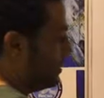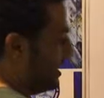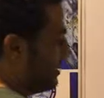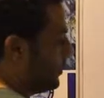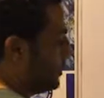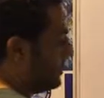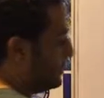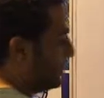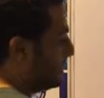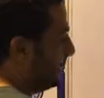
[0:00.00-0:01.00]
at
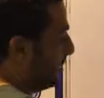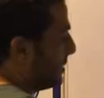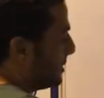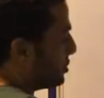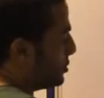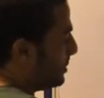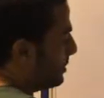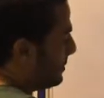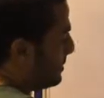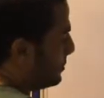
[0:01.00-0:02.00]
point A should
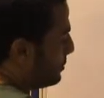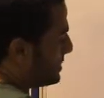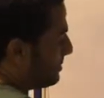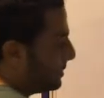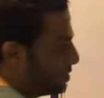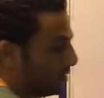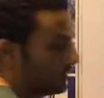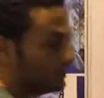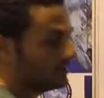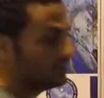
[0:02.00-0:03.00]
equal to the pressure
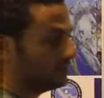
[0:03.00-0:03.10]
at